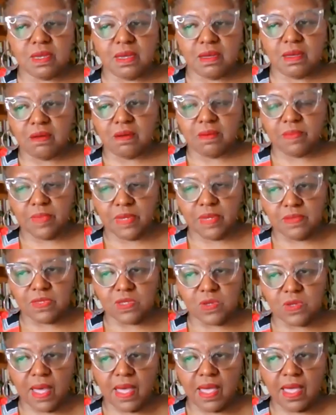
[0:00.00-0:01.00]
And
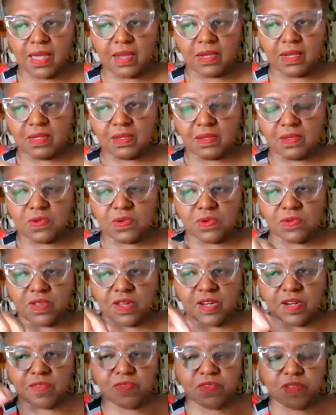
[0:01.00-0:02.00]
so I had to sort of
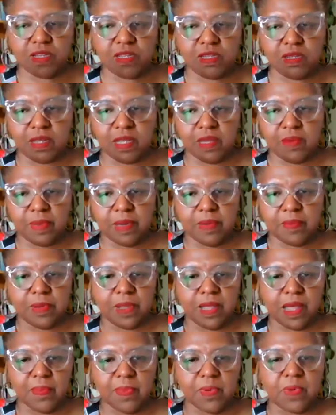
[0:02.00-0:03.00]
carefully look at my
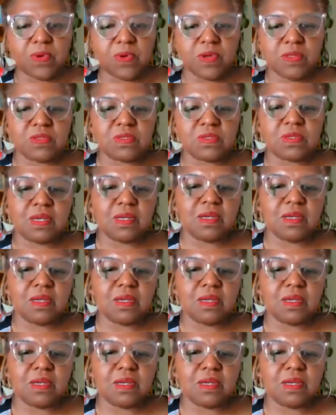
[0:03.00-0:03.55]
plot points.